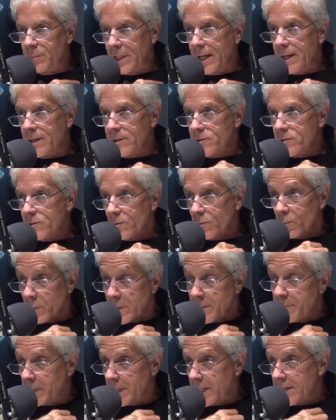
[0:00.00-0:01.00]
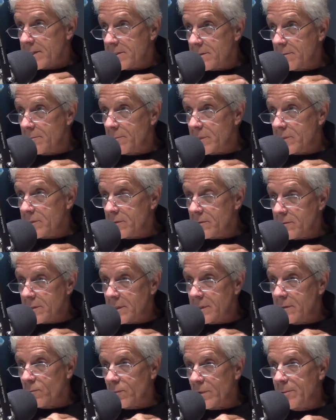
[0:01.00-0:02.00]
plans to replace the missiles
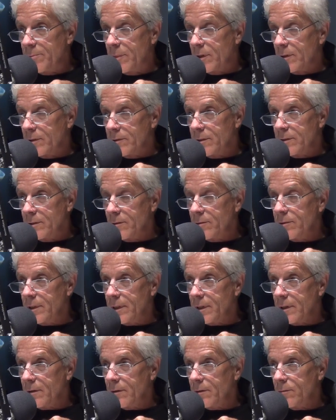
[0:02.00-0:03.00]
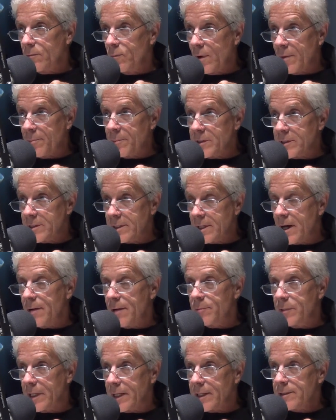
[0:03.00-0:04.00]
and rebuild the nuclear weapons
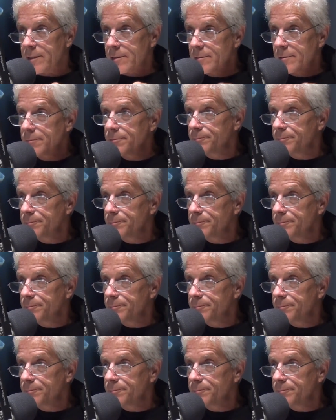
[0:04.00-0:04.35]
complex.